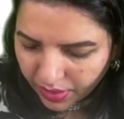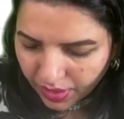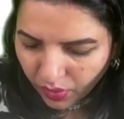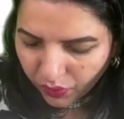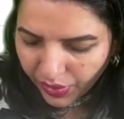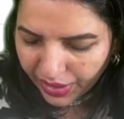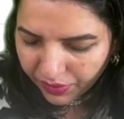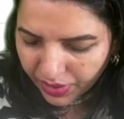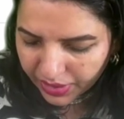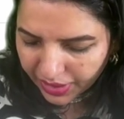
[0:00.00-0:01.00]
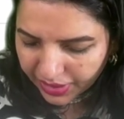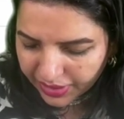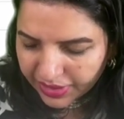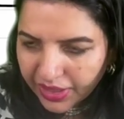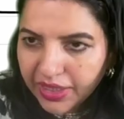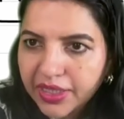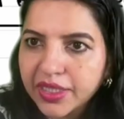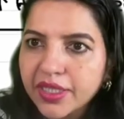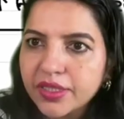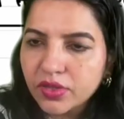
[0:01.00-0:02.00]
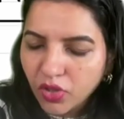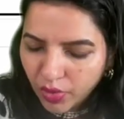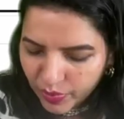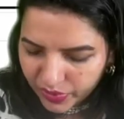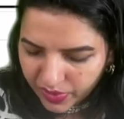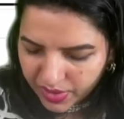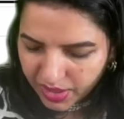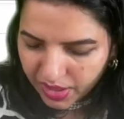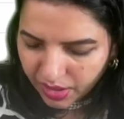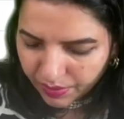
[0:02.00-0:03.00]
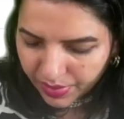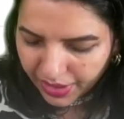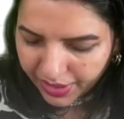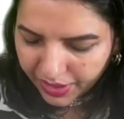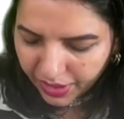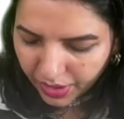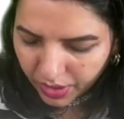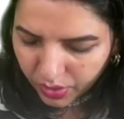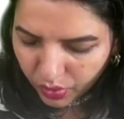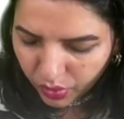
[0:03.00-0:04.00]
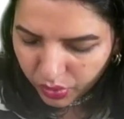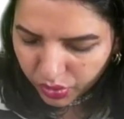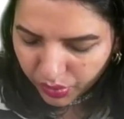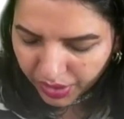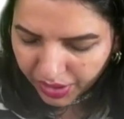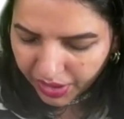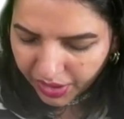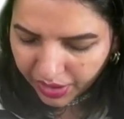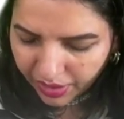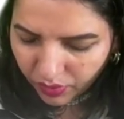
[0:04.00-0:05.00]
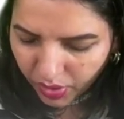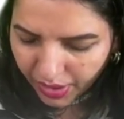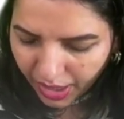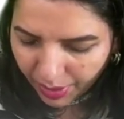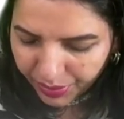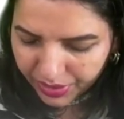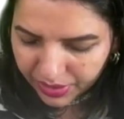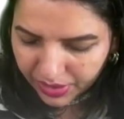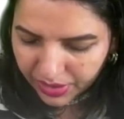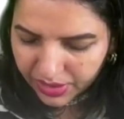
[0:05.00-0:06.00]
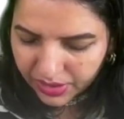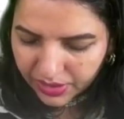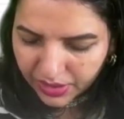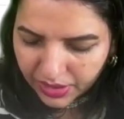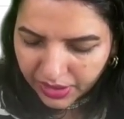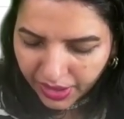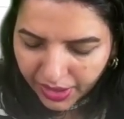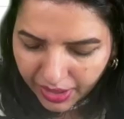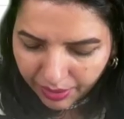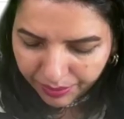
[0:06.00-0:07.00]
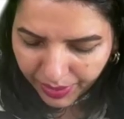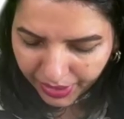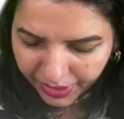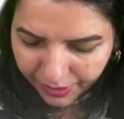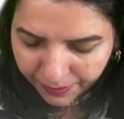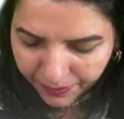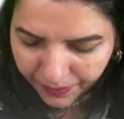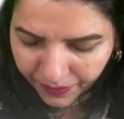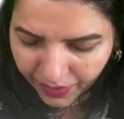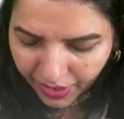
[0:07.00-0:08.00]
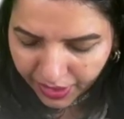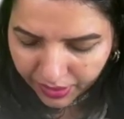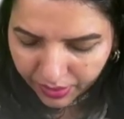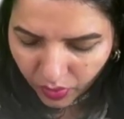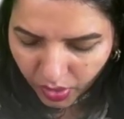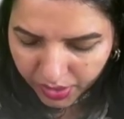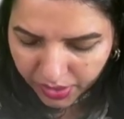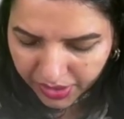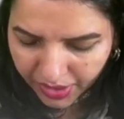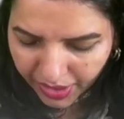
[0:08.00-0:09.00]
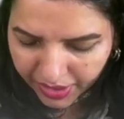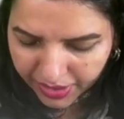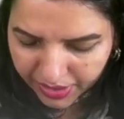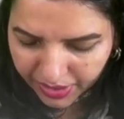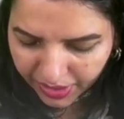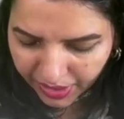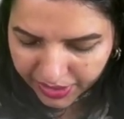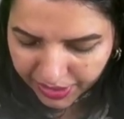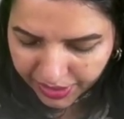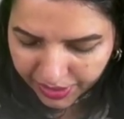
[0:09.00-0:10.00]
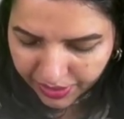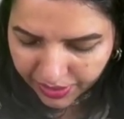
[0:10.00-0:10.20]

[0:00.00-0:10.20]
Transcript: Now, whenever there is increased homocysteine in blood, usually what happens is they combine, and what is excreted?